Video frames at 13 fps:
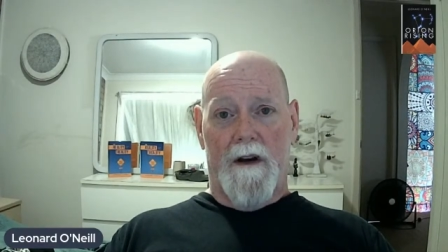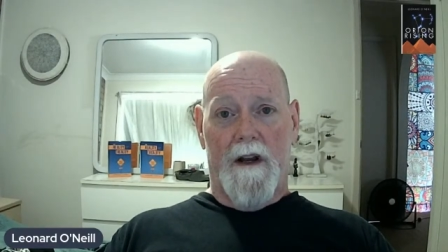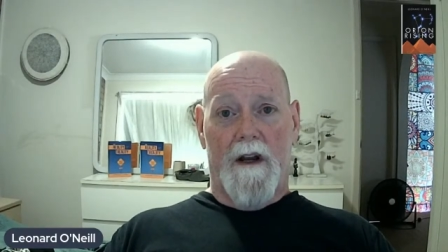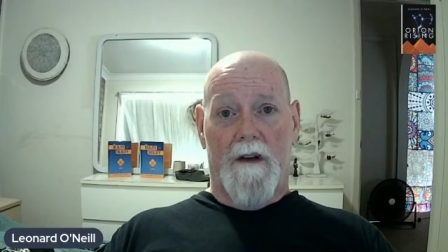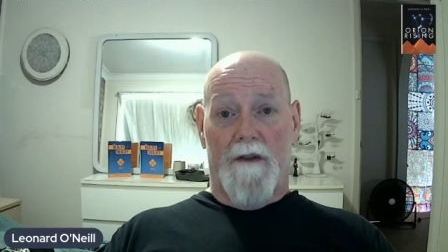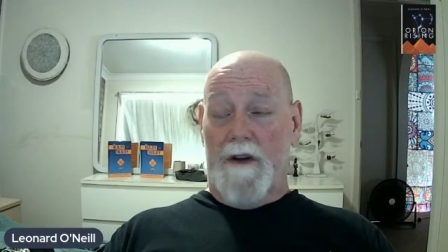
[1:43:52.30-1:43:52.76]

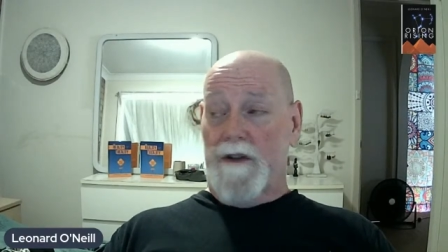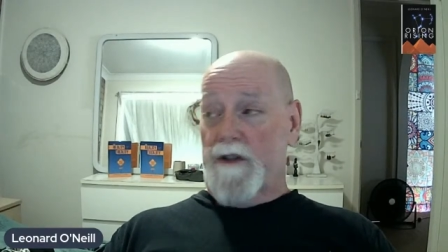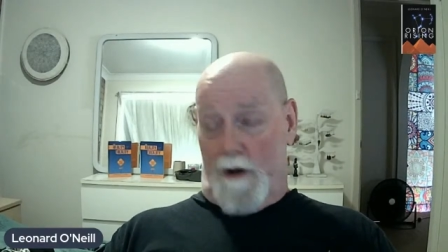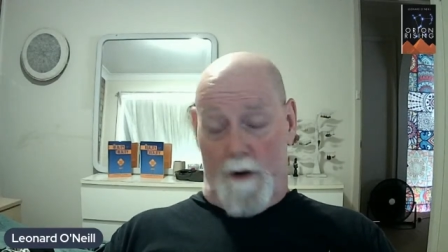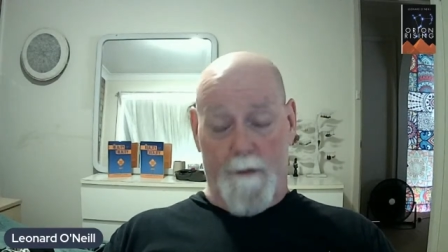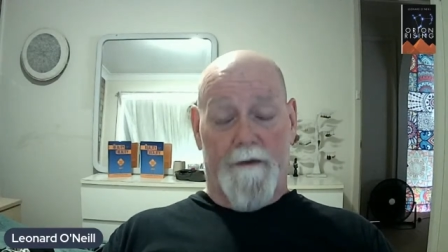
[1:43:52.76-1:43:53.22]
There's a
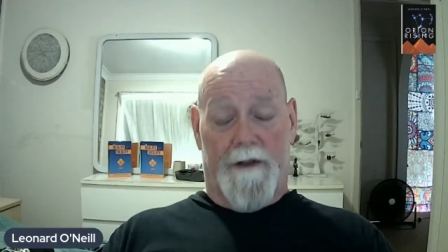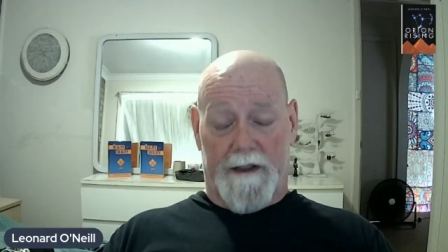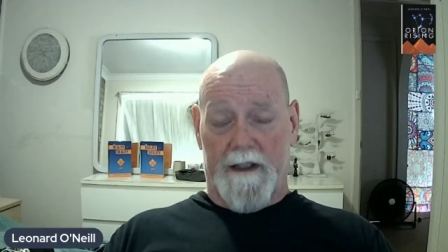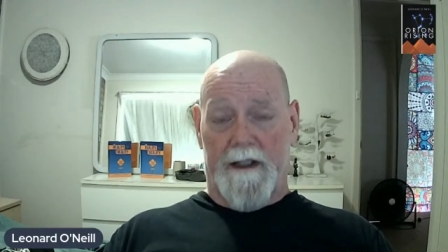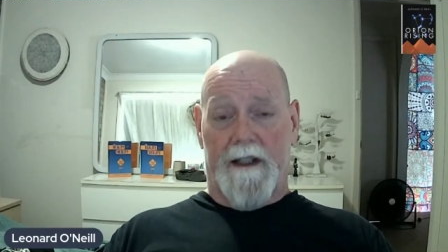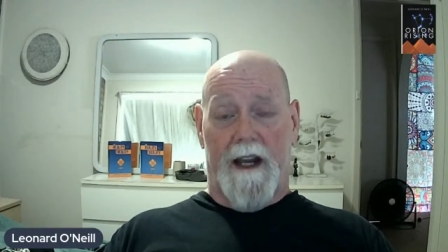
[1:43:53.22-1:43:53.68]
group of us
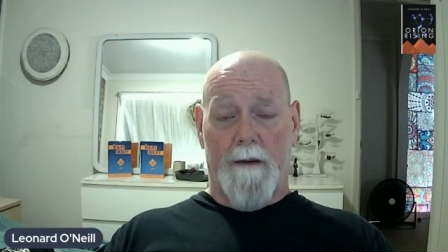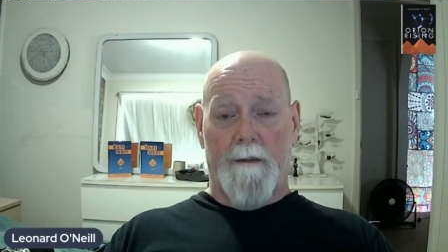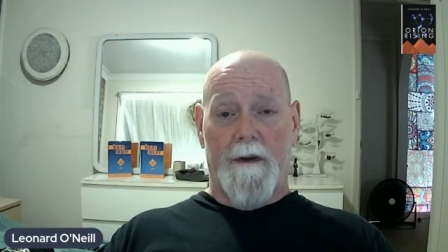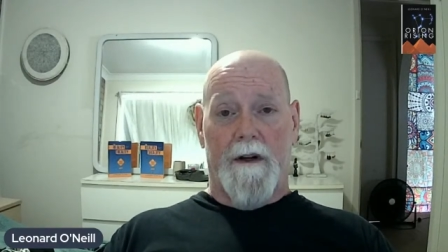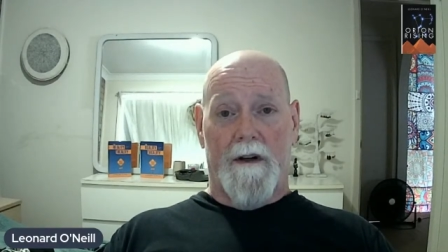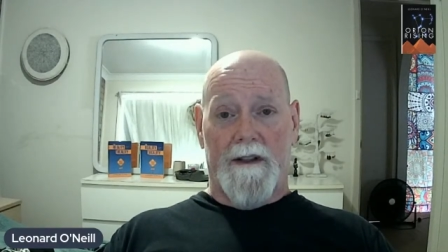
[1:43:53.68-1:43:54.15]
that came
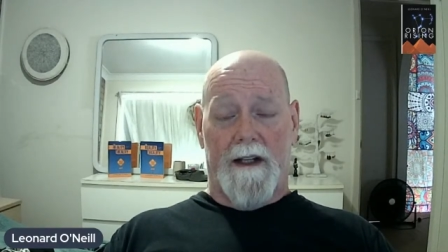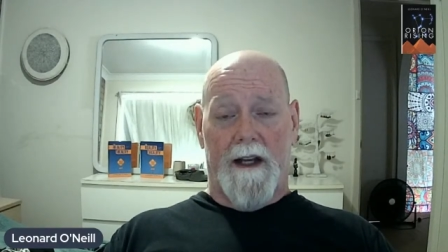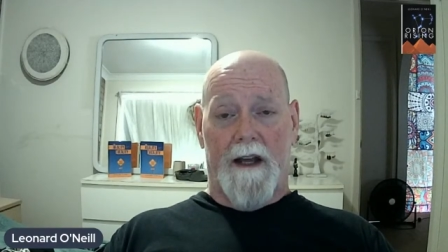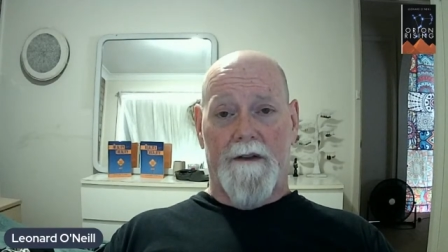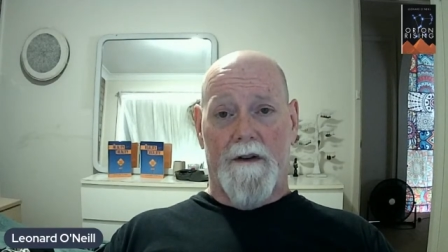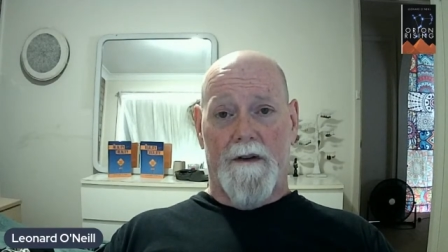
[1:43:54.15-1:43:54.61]
here
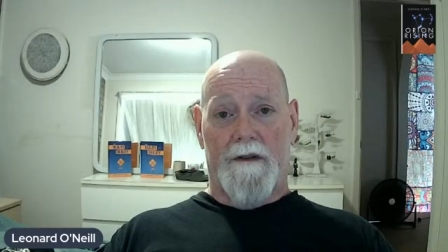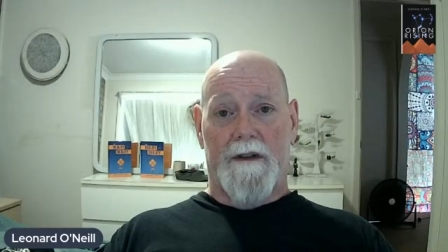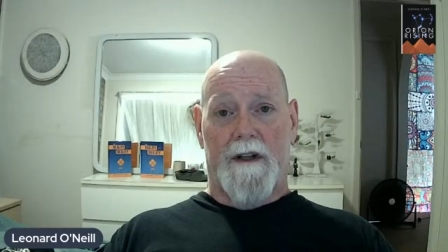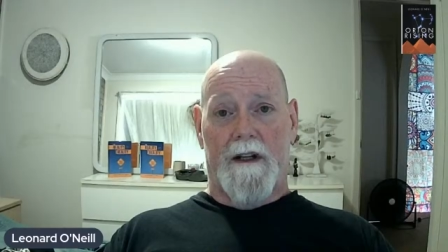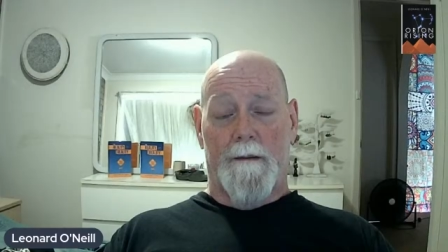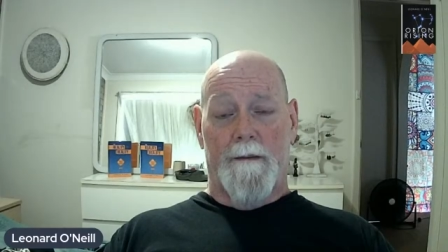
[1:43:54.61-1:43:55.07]
together to
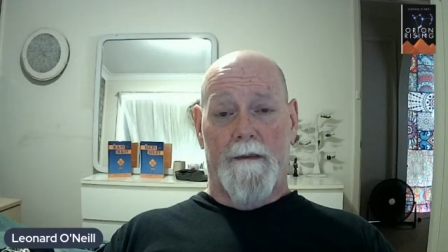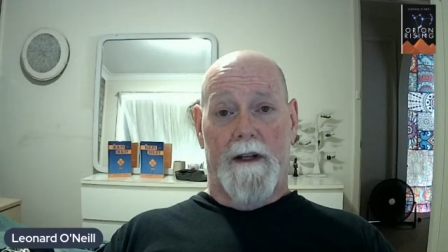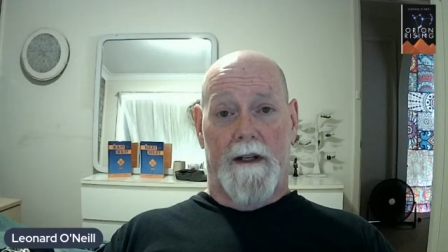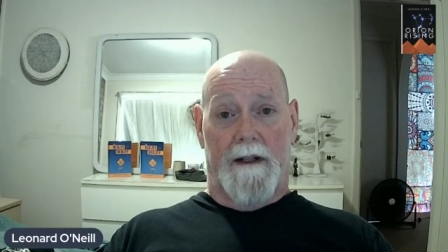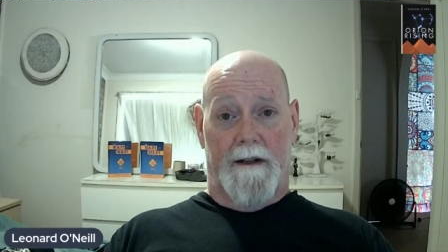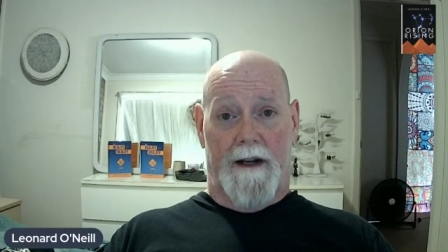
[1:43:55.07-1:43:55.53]
come
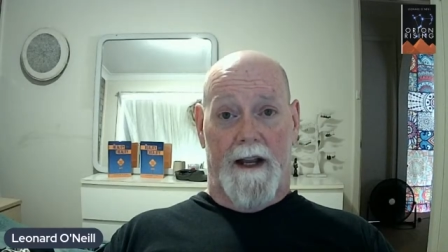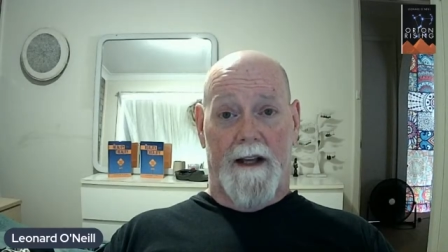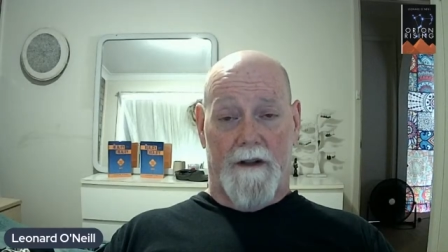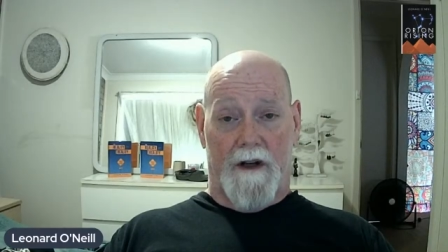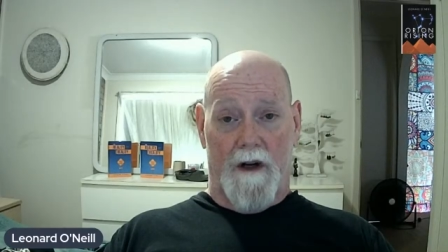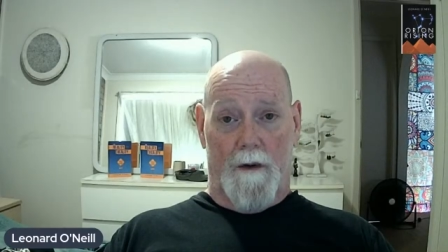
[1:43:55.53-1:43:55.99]
in as
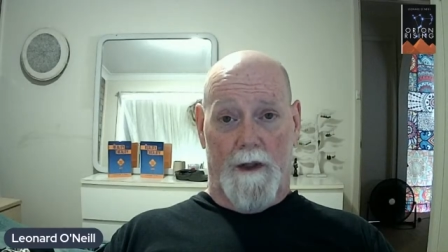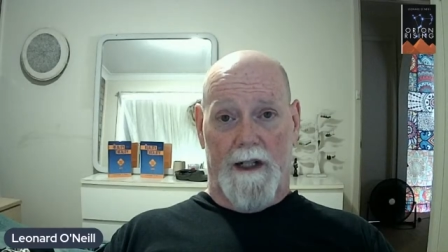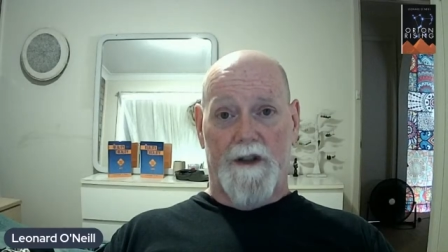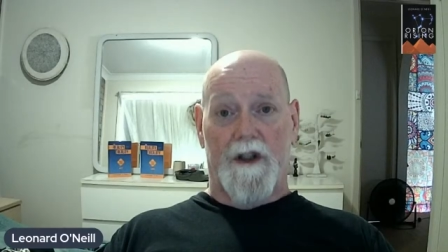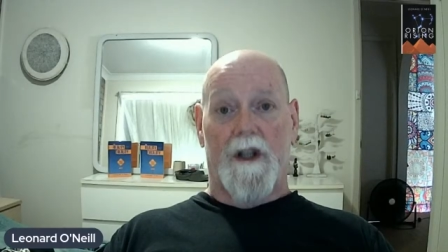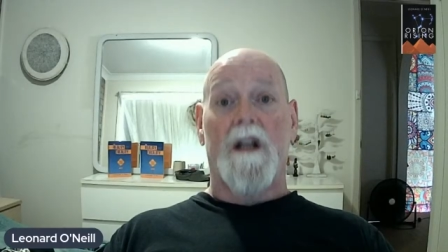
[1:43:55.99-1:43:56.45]
a
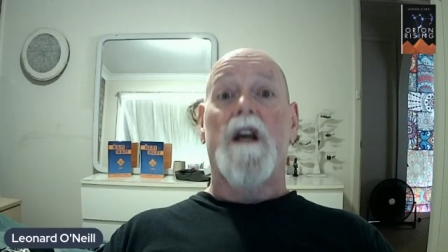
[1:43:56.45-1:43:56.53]
coalition,